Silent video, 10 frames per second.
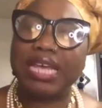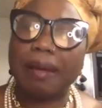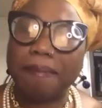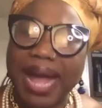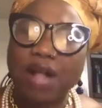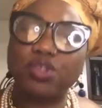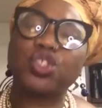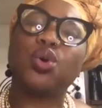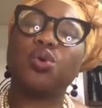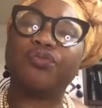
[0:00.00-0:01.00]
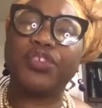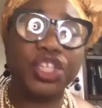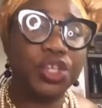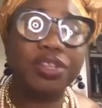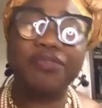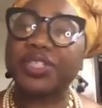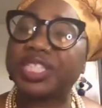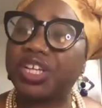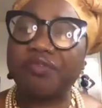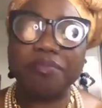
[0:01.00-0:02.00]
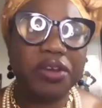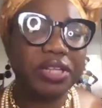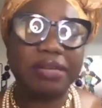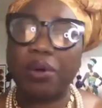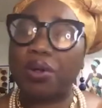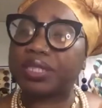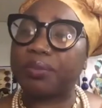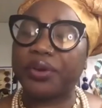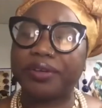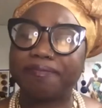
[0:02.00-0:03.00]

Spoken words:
a milestone for the University of Maryland, Baltimore,